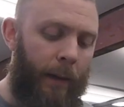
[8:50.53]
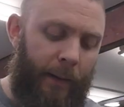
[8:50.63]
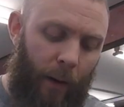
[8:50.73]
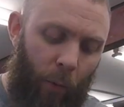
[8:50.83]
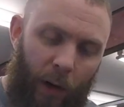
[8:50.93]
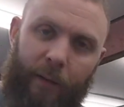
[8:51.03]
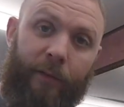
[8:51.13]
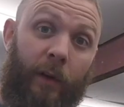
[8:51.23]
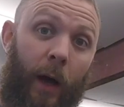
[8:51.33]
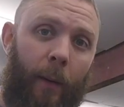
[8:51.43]
Now what
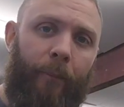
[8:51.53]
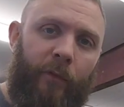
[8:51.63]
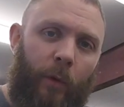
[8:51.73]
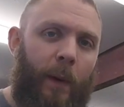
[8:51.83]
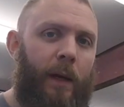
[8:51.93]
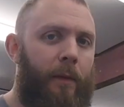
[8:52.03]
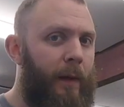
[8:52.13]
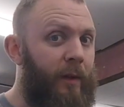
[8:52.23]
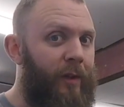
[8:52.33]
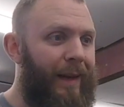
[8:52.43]
I've done to make
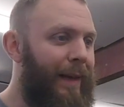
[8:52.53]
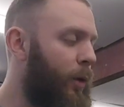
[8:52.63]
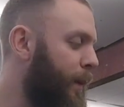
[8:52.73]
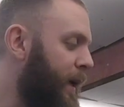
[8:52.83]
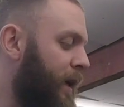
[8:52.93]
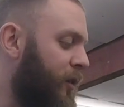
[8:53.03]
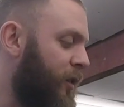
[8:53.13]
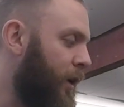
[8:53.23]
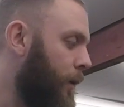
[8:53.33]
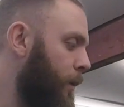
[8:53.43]
things a little bit
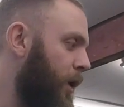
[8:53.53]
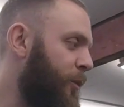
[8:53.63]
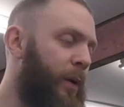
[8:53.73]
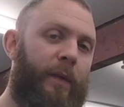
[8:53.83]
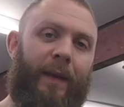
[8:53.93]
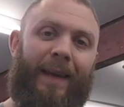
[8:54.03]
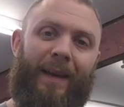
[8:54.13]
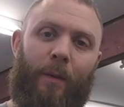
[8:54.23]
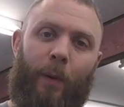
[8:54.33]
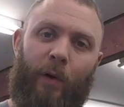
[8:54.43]
easier, I've put the
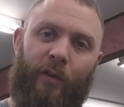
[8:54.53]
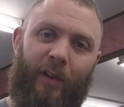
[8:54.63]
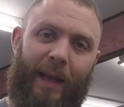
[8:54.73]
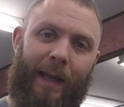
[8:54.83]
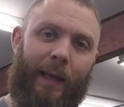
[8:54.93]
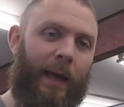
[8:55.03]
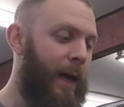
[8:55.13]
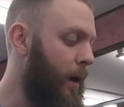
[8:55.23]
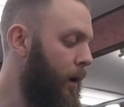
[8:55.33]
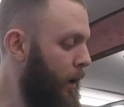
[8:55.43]
gearbox in
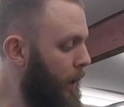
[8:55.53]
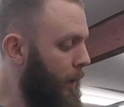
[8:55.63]
gear